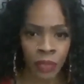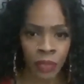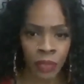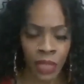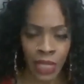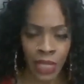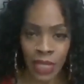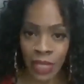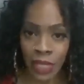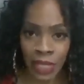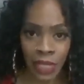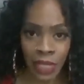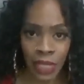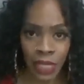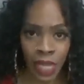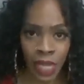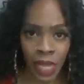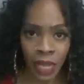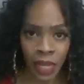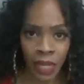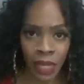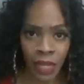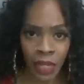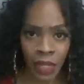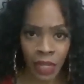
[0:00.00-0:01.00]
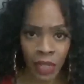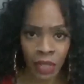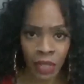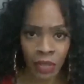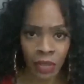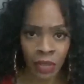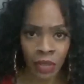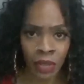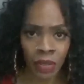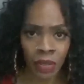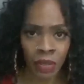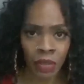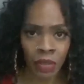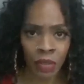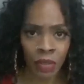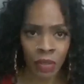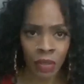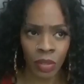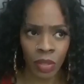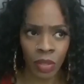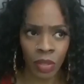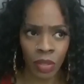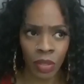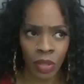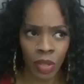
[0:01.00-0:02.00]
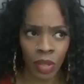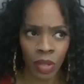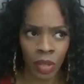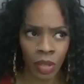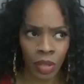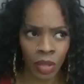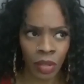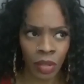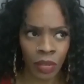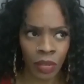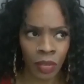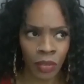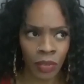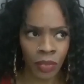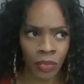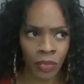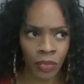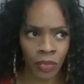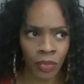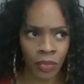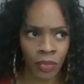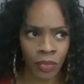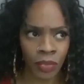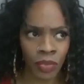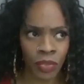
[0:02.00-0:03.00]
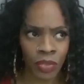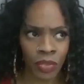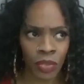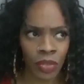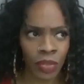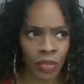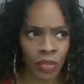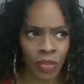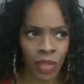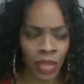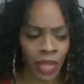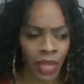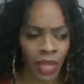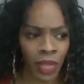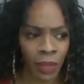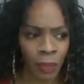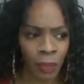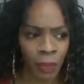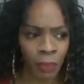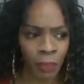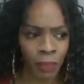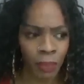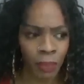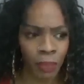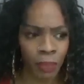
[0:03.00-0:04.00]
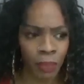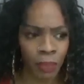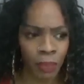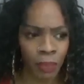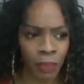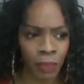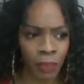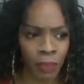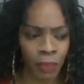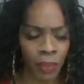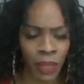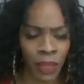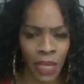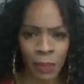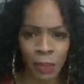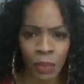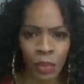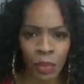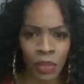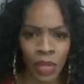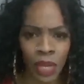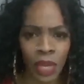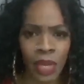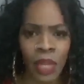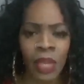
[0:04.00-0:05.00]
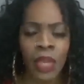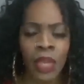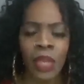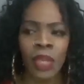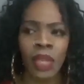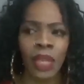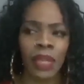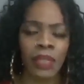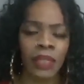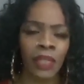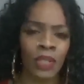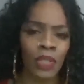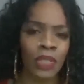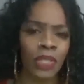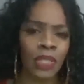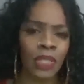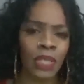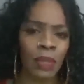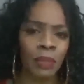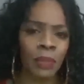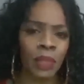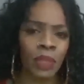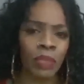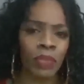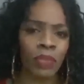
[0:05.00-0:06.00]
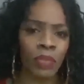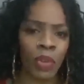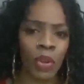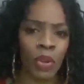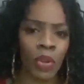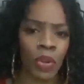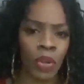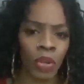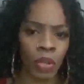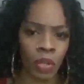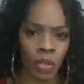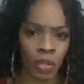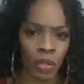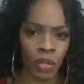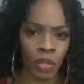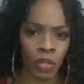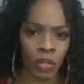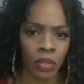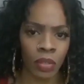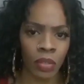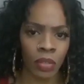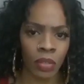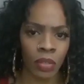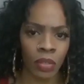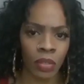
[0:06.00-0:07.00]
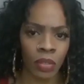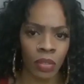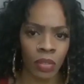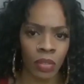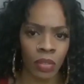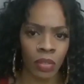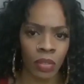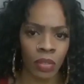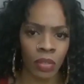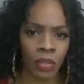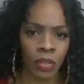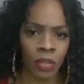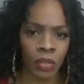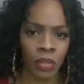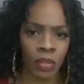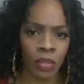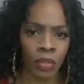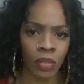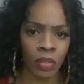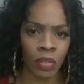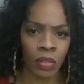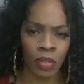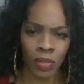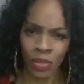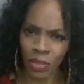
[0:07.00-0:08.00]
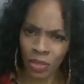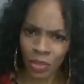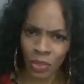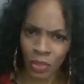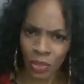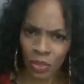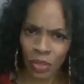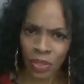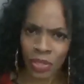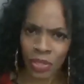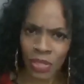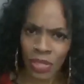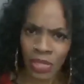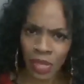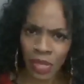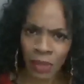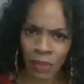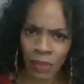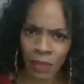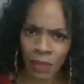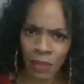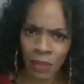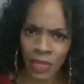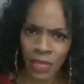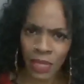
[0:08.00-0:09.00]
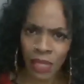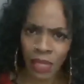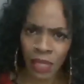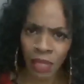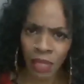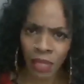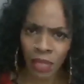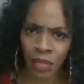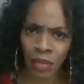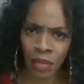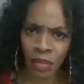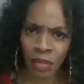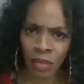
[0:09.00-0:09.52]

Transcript: in society of, like, people not, like, there's something wrong. You understand what I'm saying?